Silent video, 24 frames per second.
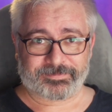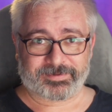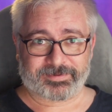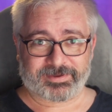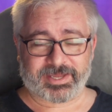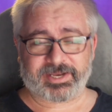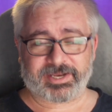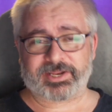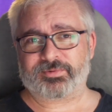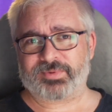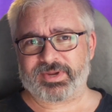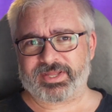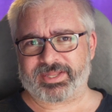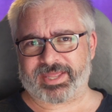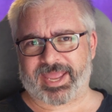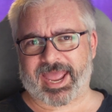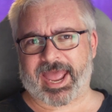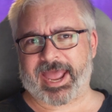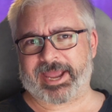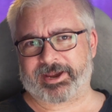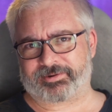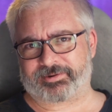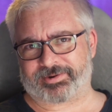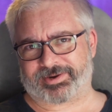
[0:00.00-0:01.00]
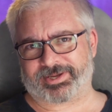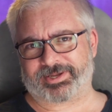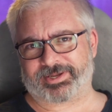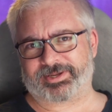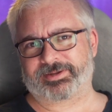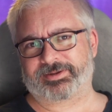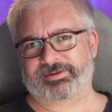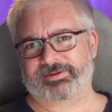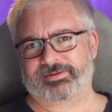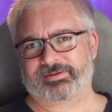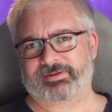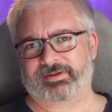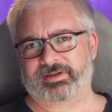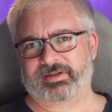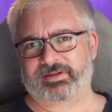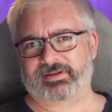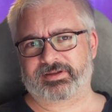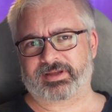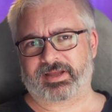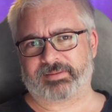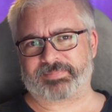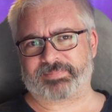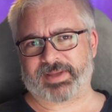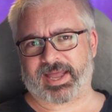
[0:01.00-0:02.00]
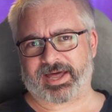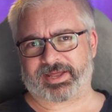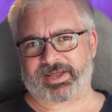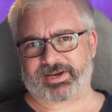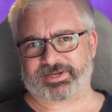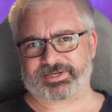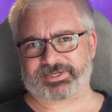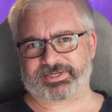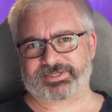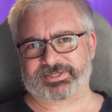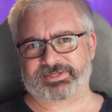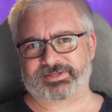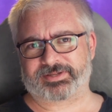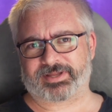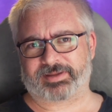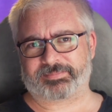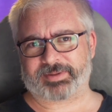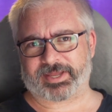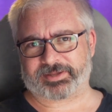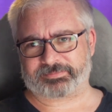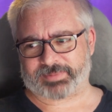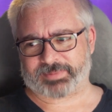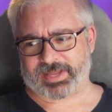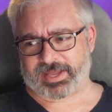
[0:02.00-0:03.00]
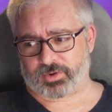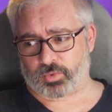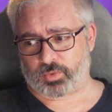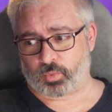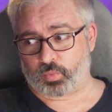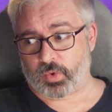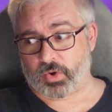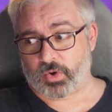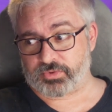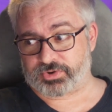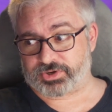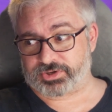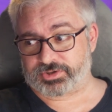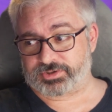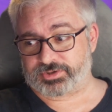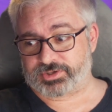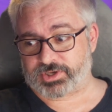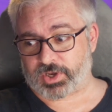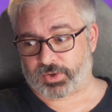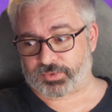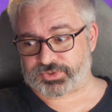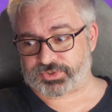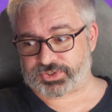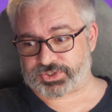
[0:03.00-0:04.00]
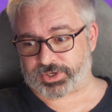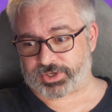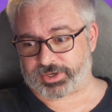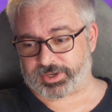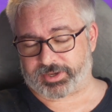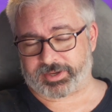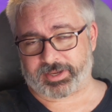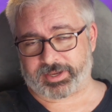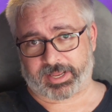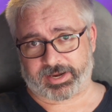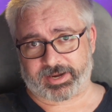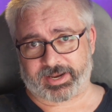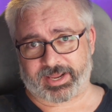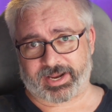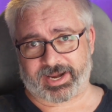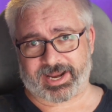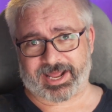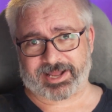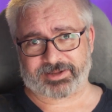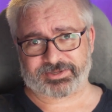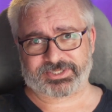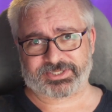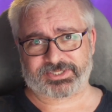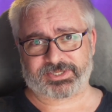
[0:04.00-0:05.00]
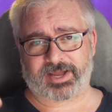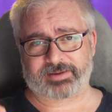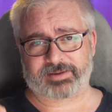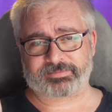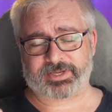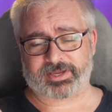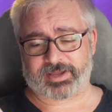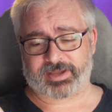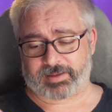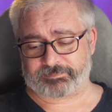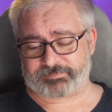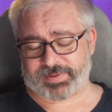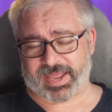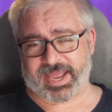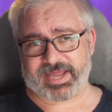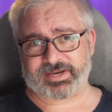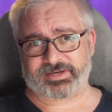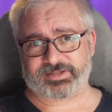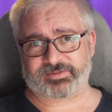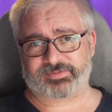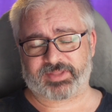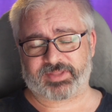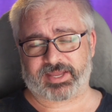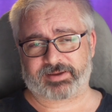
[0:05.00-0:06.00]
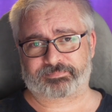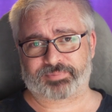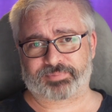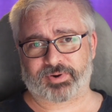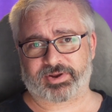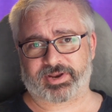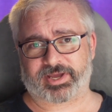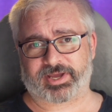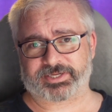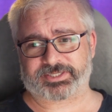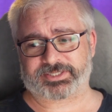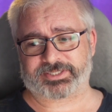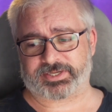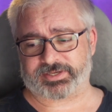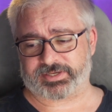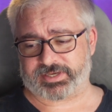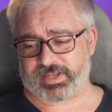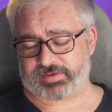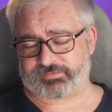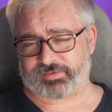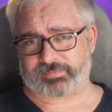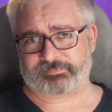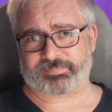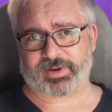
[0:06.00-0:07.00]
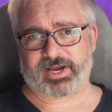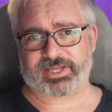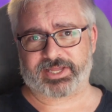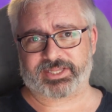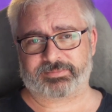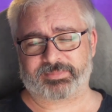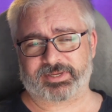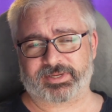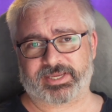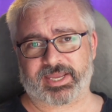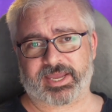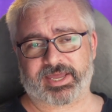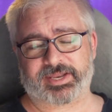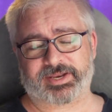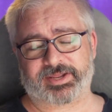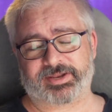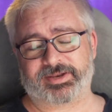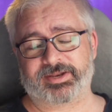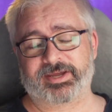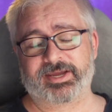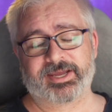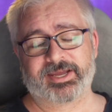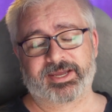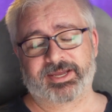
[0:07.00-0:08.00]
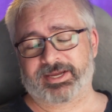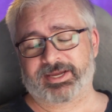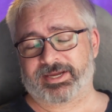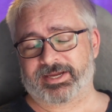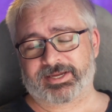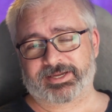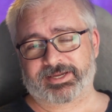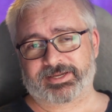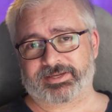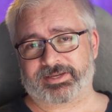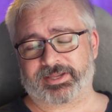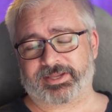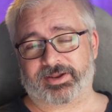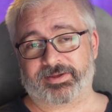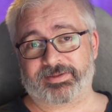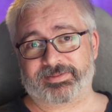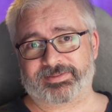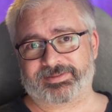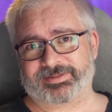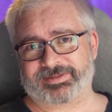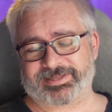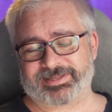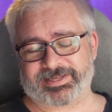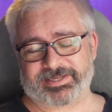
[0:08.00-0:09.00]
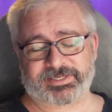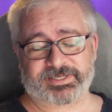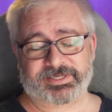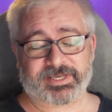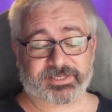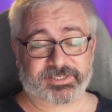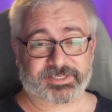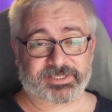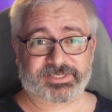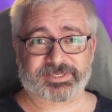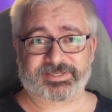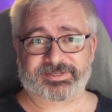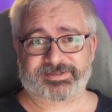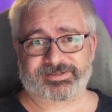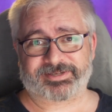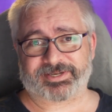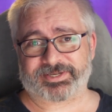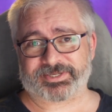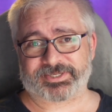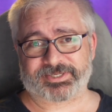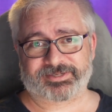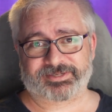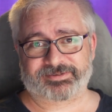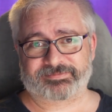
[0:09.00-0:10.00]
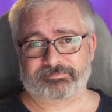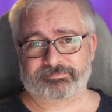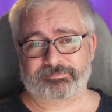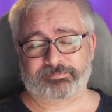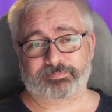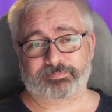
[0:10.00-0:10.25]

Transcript: getting really angry about it, about woke culture and how it's time to abandon their product and never buy them again. And, you know, it's just